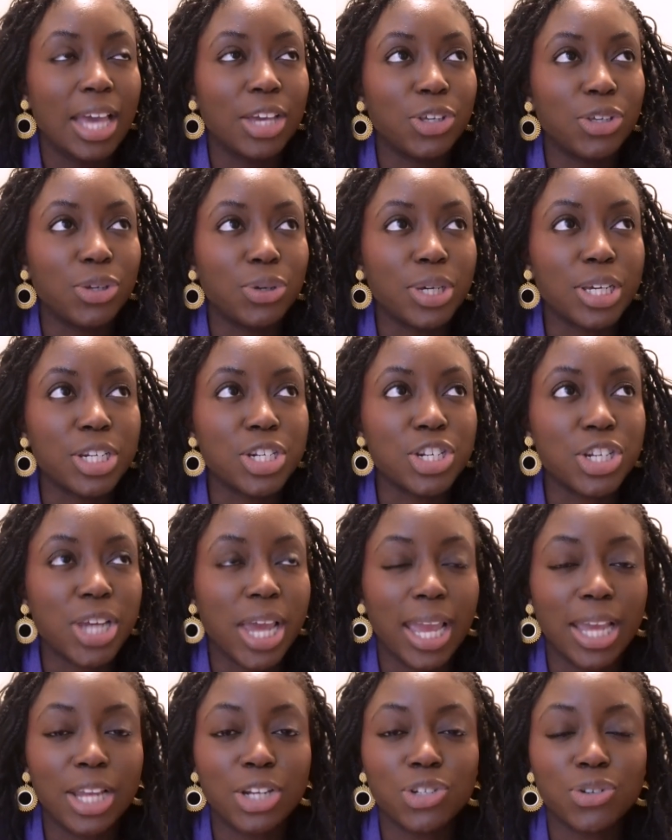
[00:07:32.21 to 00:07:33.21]
you can
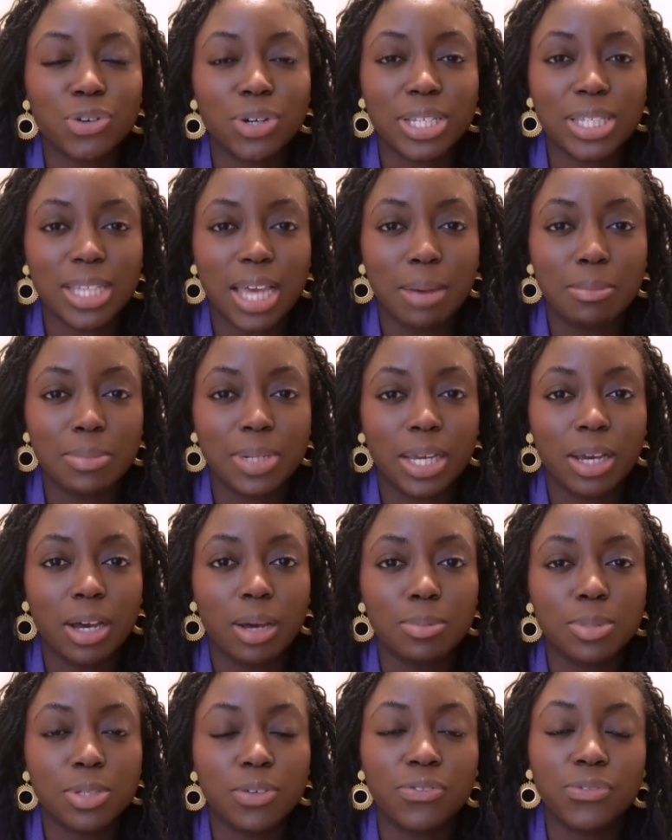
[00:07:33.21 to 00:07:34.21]
change your exam date
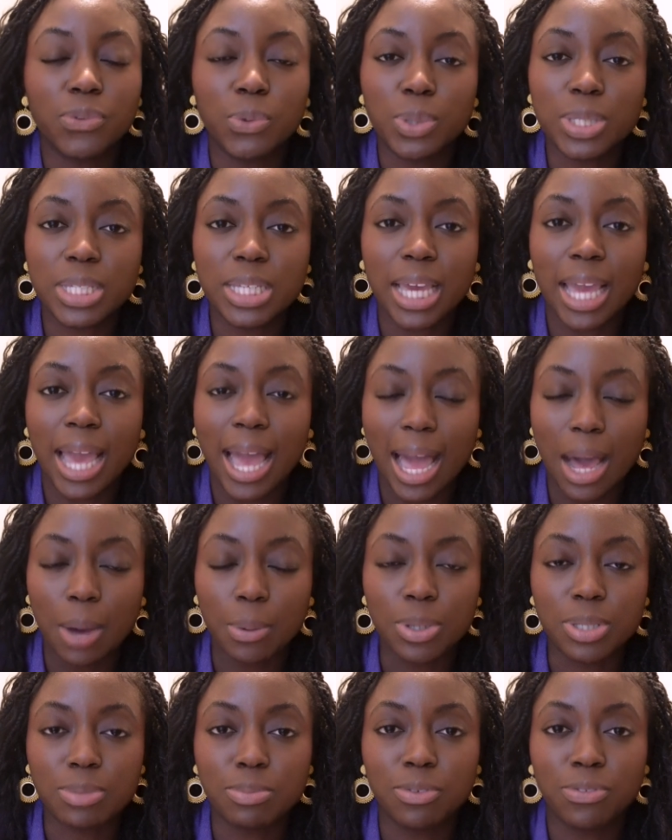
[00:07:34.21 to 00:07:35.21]
up to 48
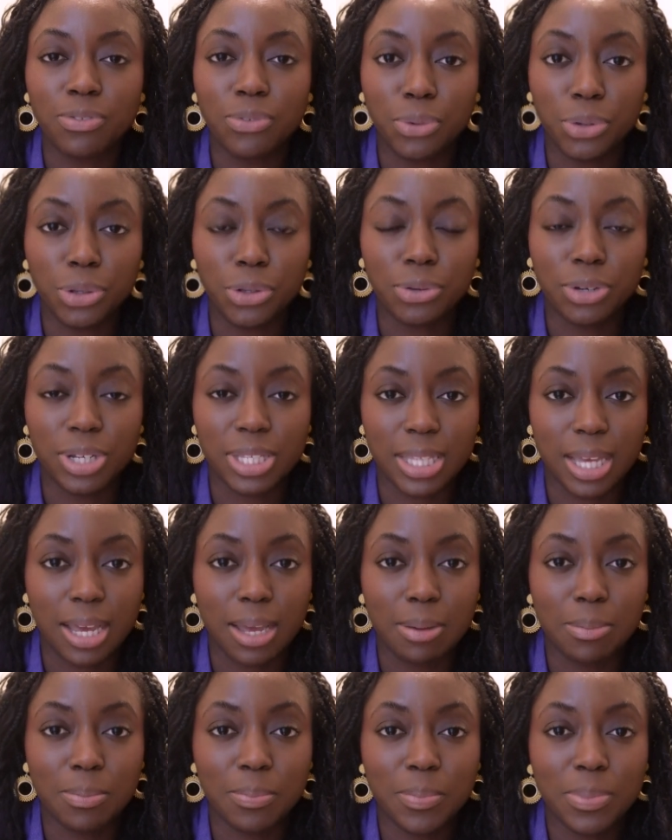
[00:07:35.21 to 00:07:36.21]
hours before your
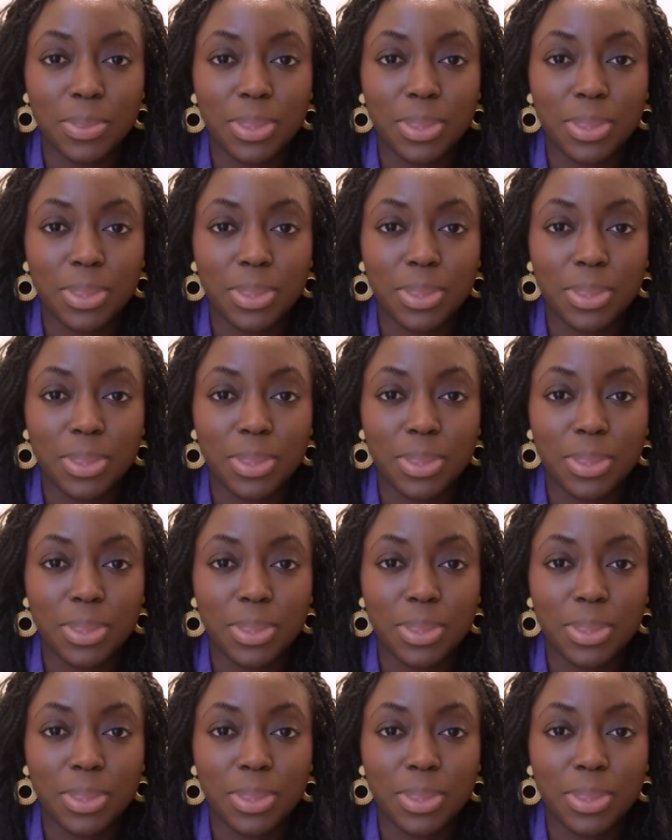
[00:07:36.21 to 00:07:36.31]
exam.